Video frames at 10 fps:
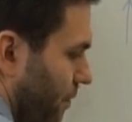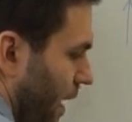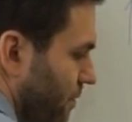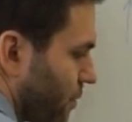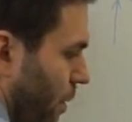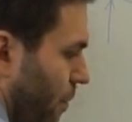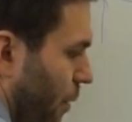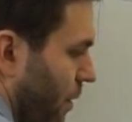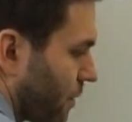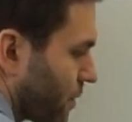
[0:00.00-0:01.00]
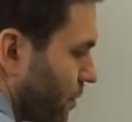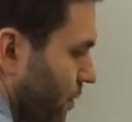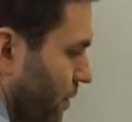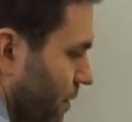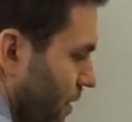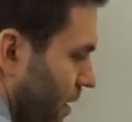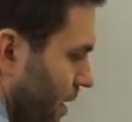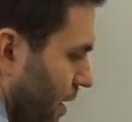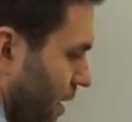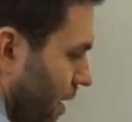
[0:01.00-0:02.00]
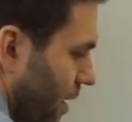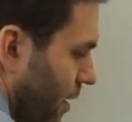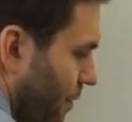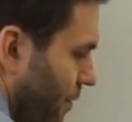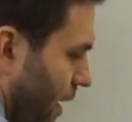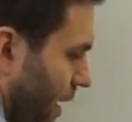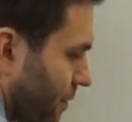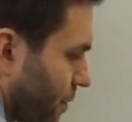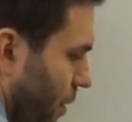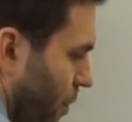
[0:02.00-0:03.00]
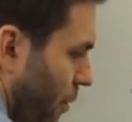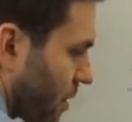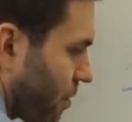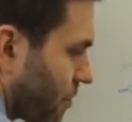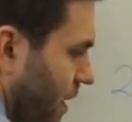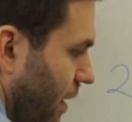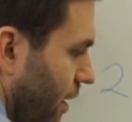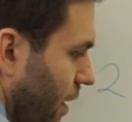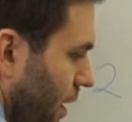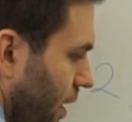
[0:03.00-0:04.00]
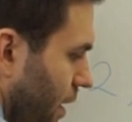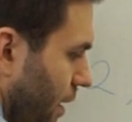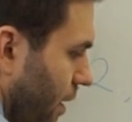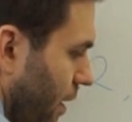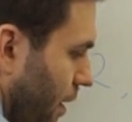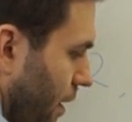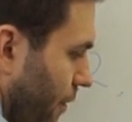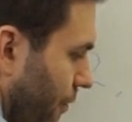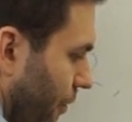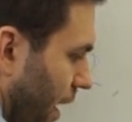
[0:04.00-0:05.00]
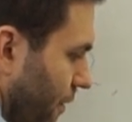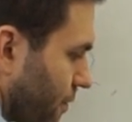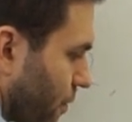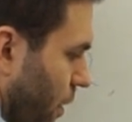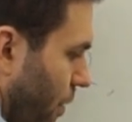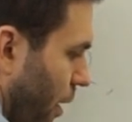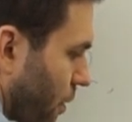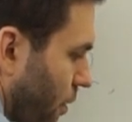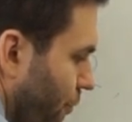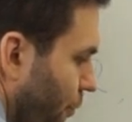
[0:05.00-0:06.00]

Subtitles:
5 to the power of 2, 5 to the power of 3, 5 to the power of